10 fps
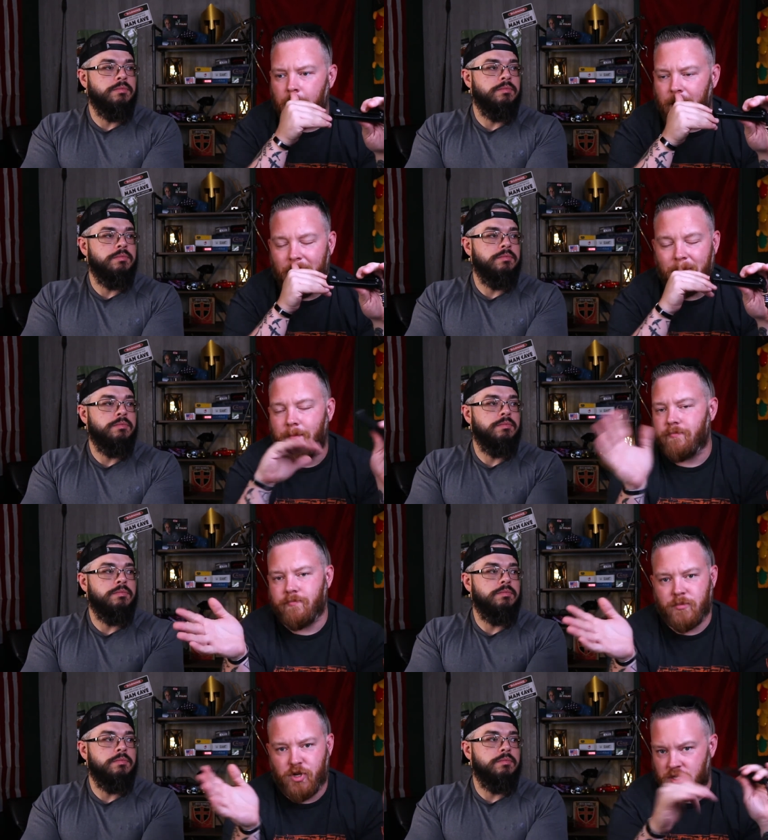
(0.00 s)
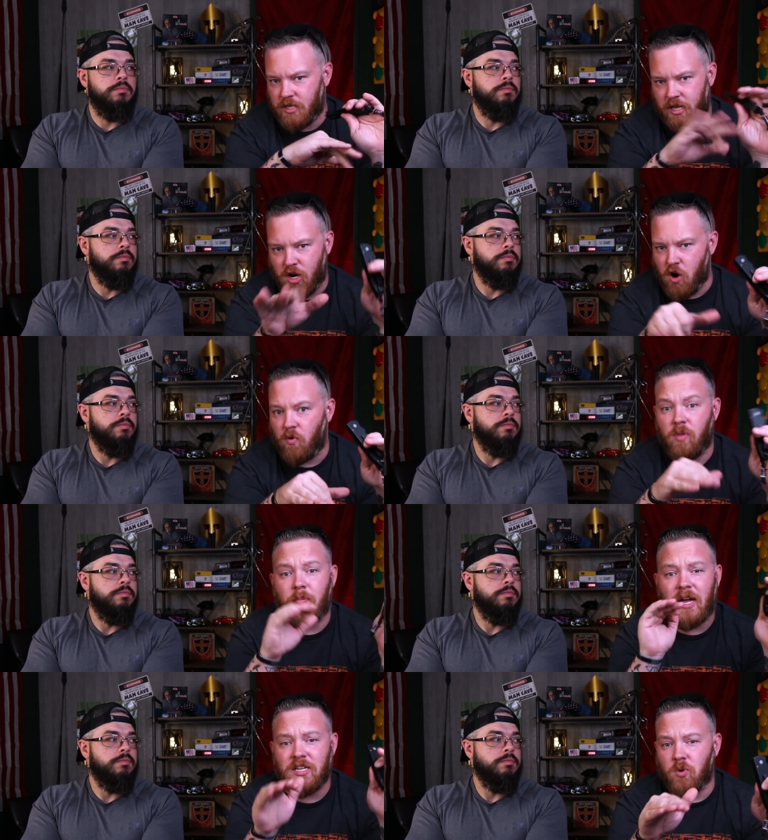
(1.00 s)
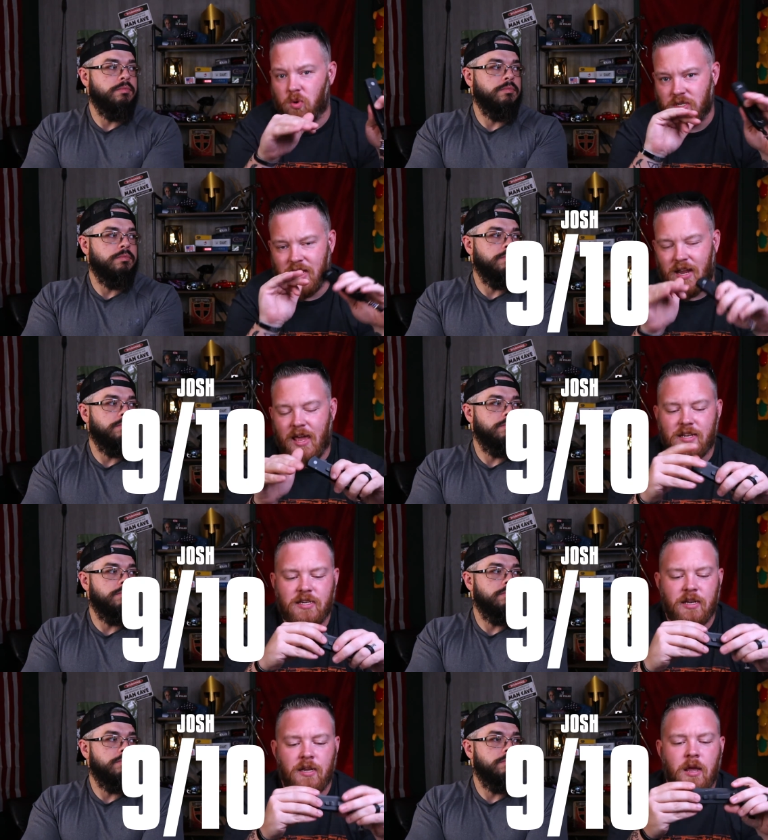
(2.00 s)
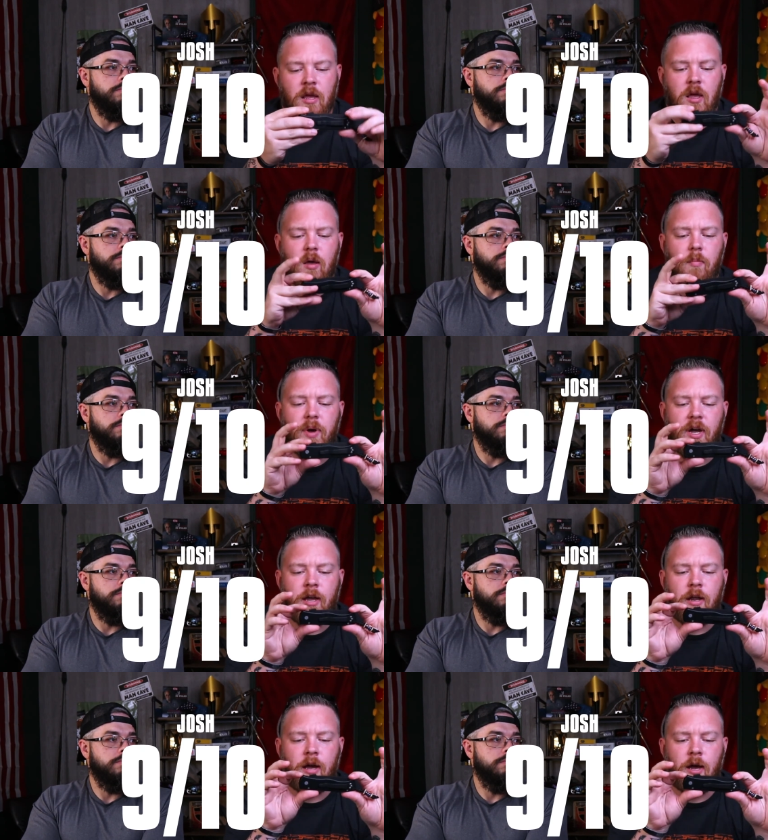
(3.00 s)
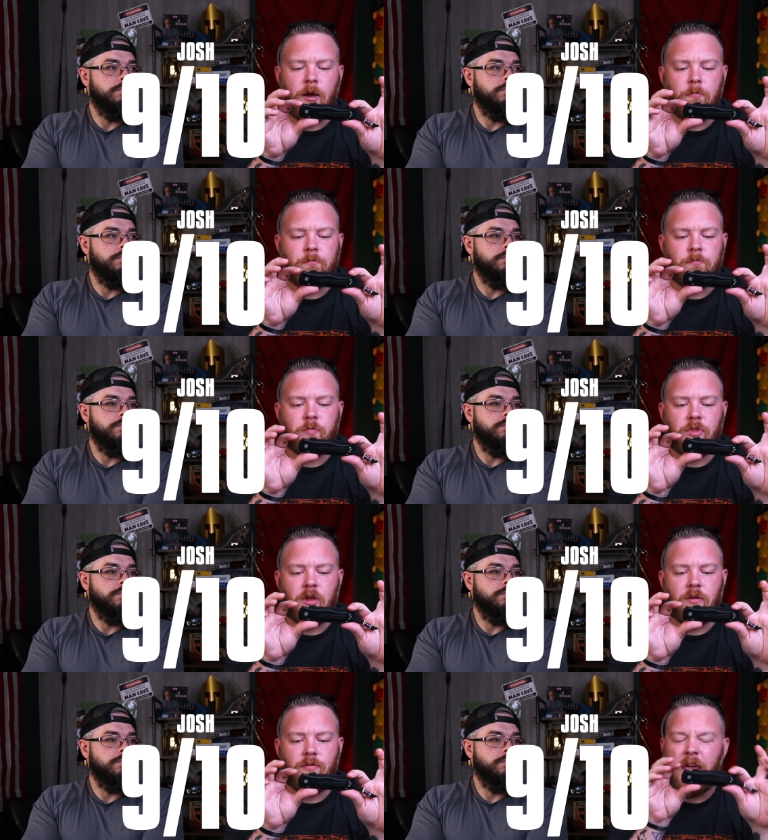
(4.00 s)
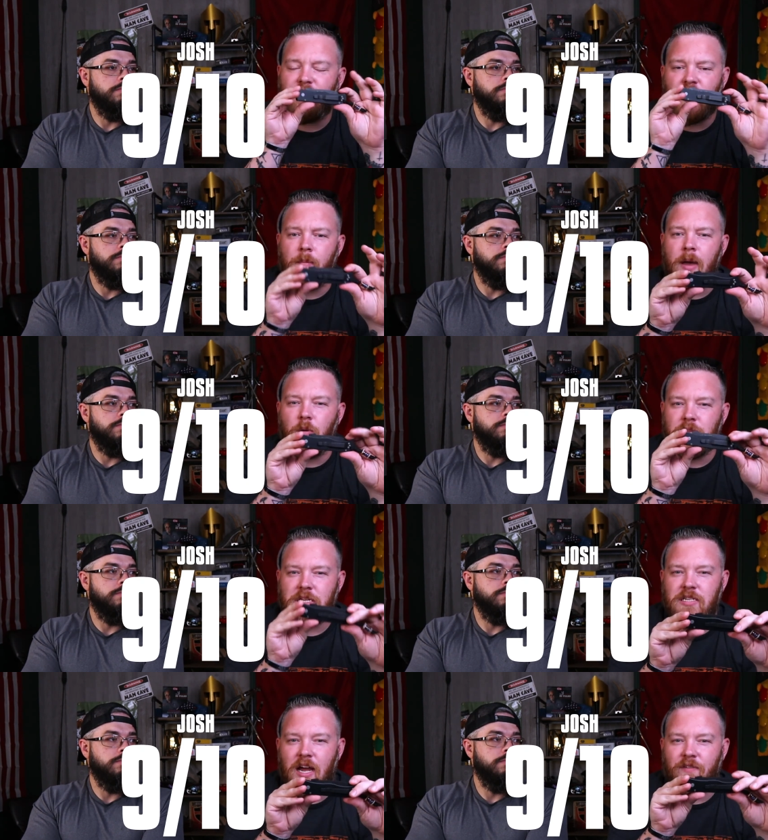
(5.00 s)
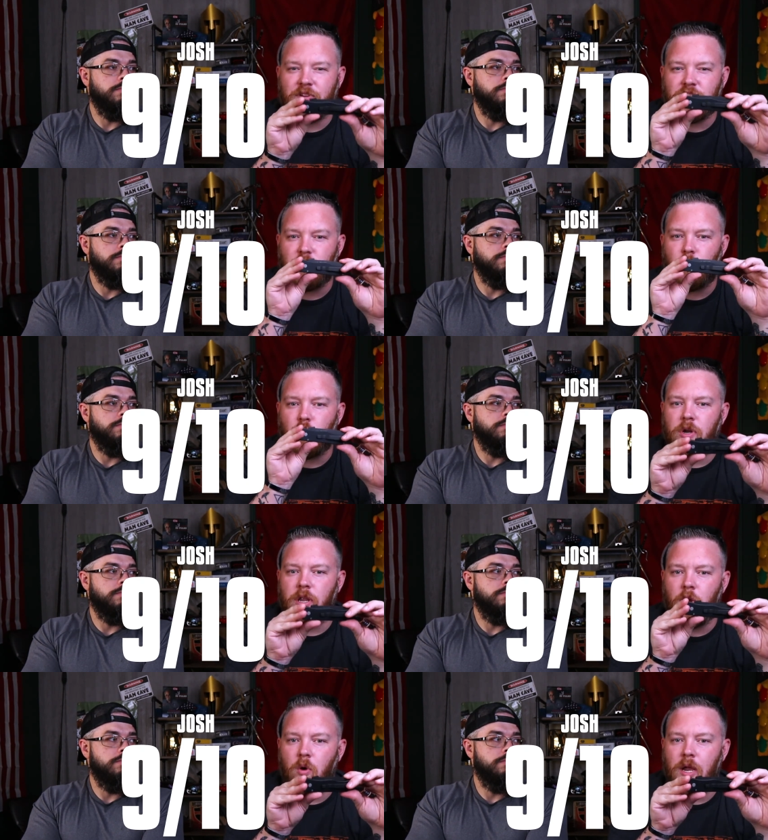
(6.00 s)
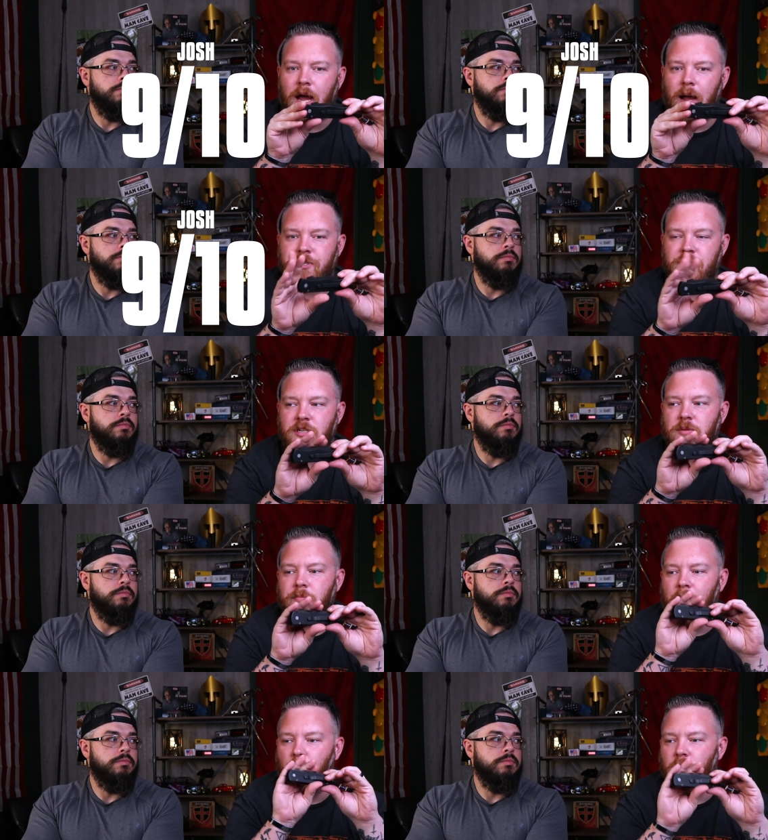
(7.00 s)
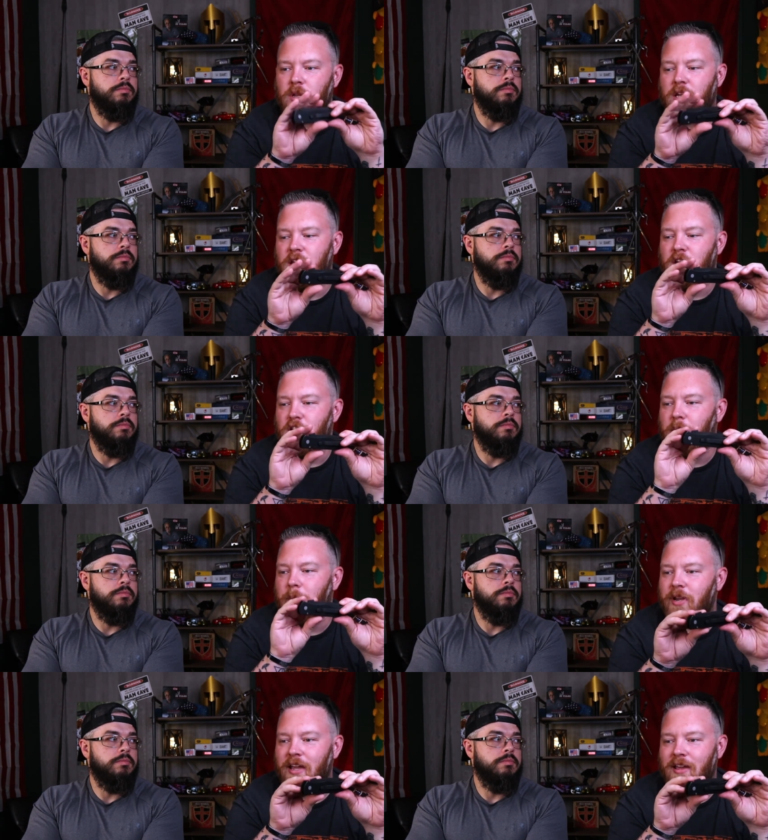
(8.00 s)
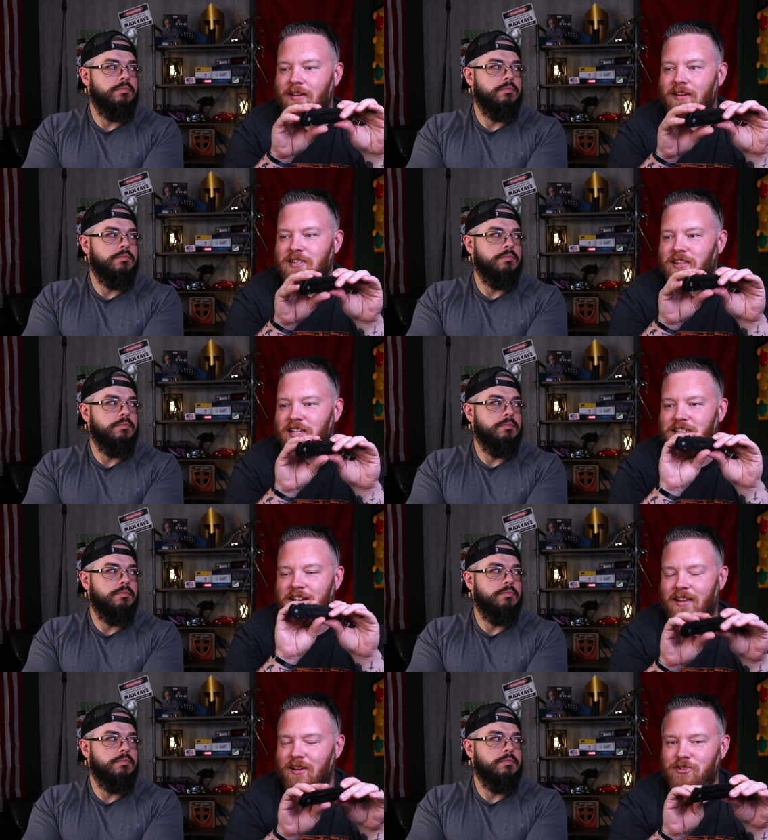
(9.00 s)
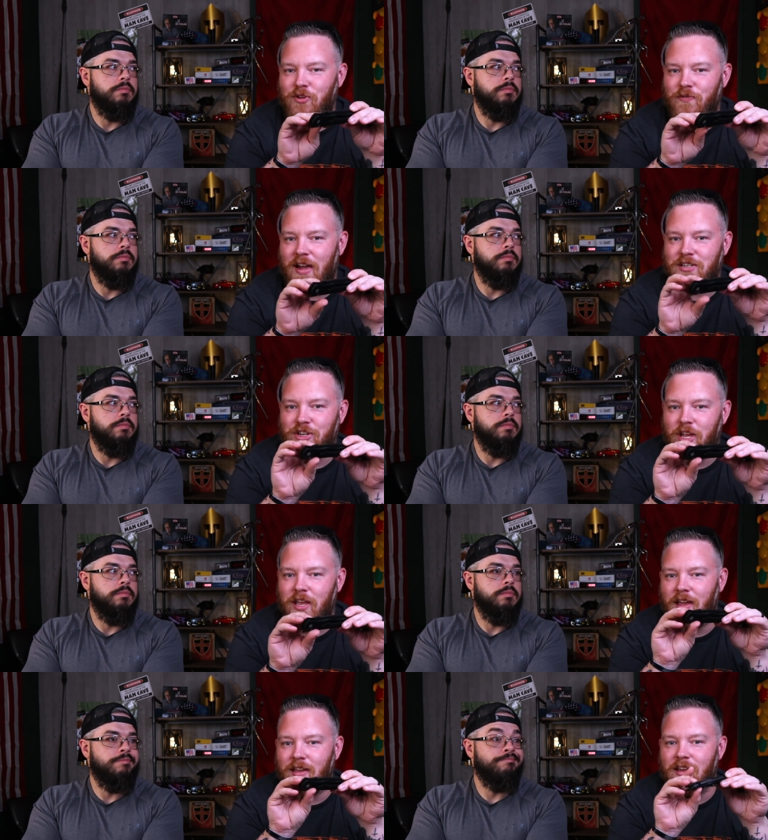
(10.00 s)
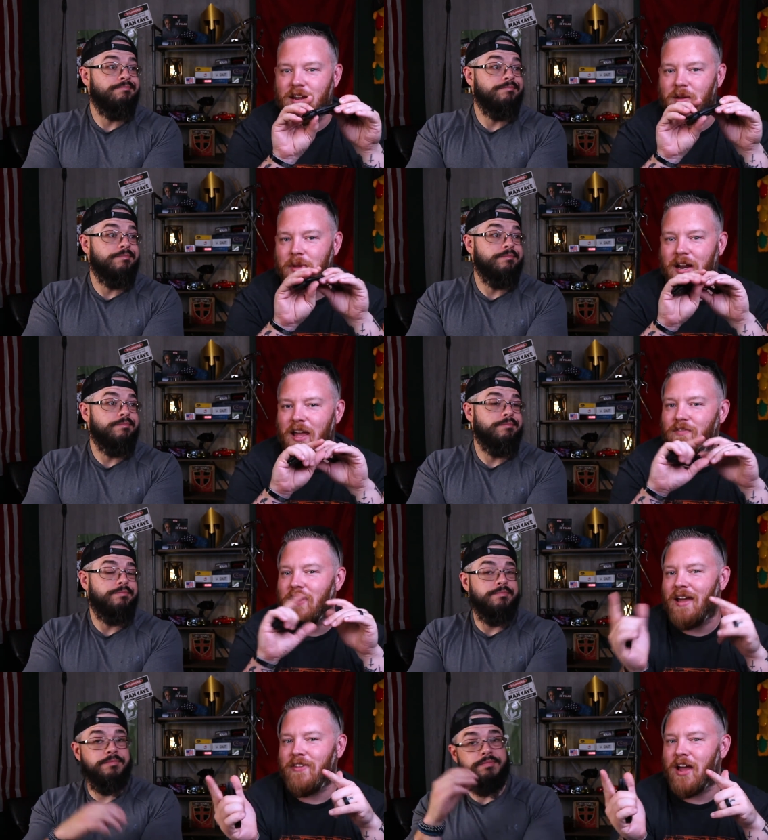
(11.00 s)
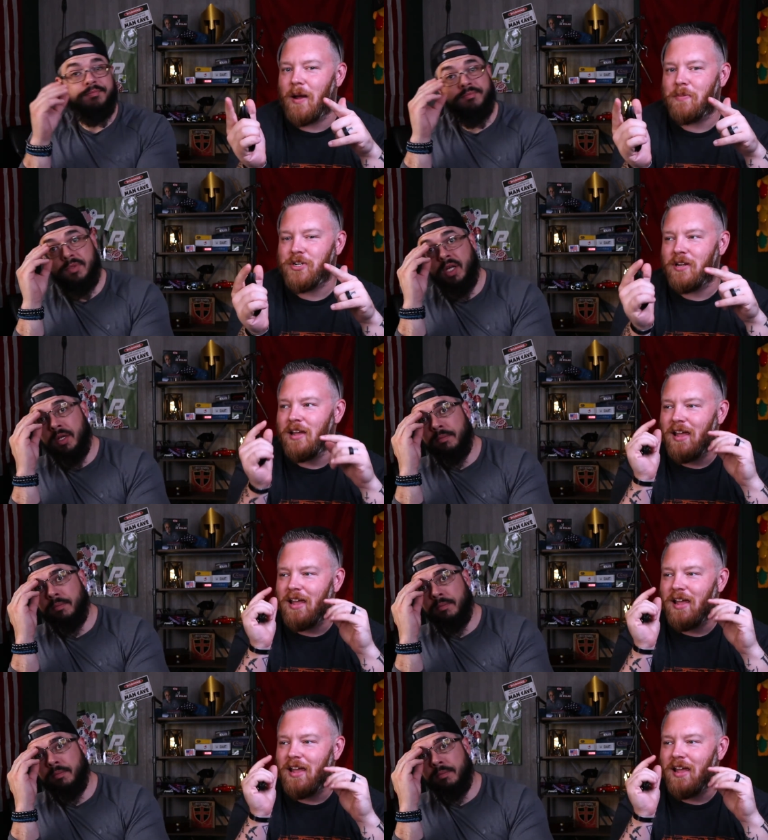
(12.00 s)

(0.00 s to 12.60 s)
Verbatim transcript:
Speaker 1: um, just to get it over with, my score is nine out of ten. But um, they've come out with this knife and some really cool options. My only complaint is that they sell out so fast and you can't get them. And I even had the option, yeah.